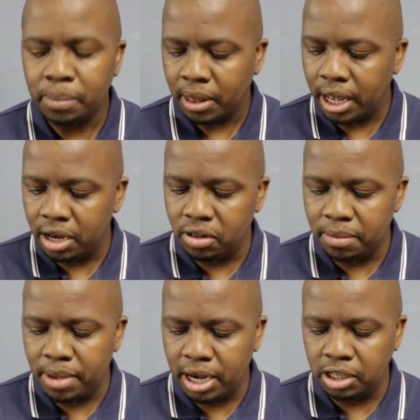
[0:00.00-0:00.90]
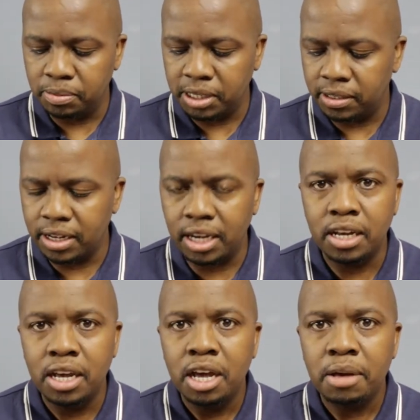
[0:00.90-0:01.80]
And on the management side,
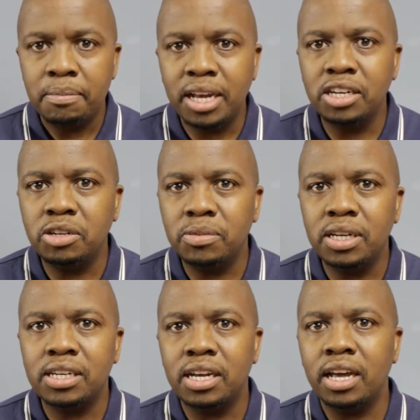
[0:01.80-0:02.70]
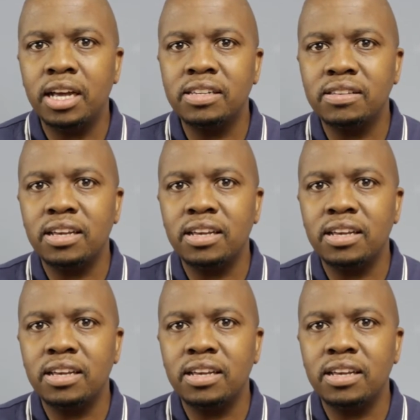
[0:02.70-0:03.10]
management as